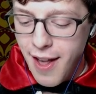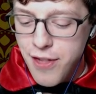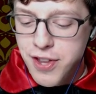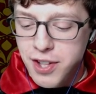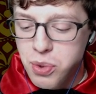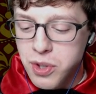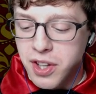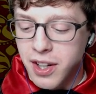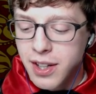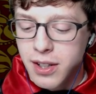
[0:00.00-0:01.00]
This was
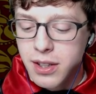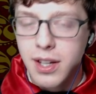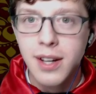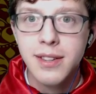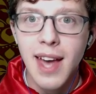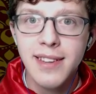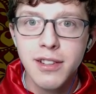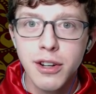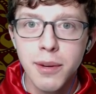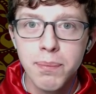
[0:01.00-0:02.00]
clearly a
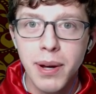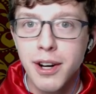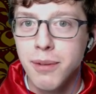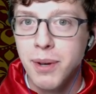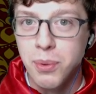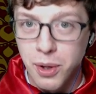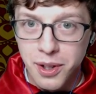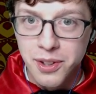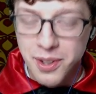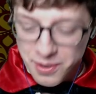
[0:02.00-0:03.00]
desert pyramid world.